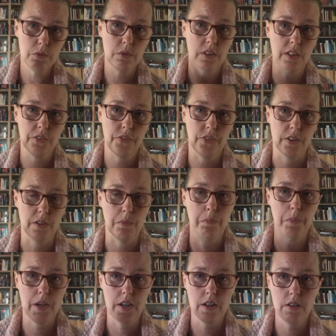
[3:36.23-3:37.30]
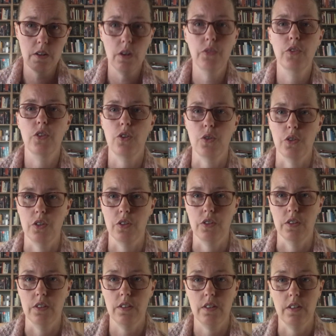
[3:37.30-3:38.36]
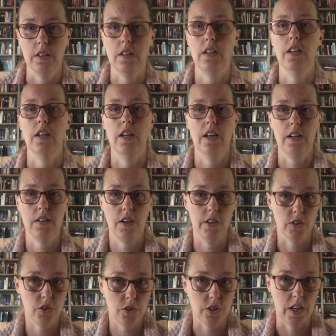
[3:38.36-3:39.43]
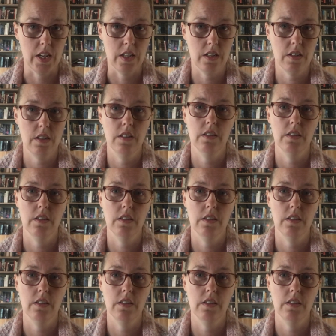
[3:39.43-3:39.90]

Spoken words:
different pair of choices that can actually change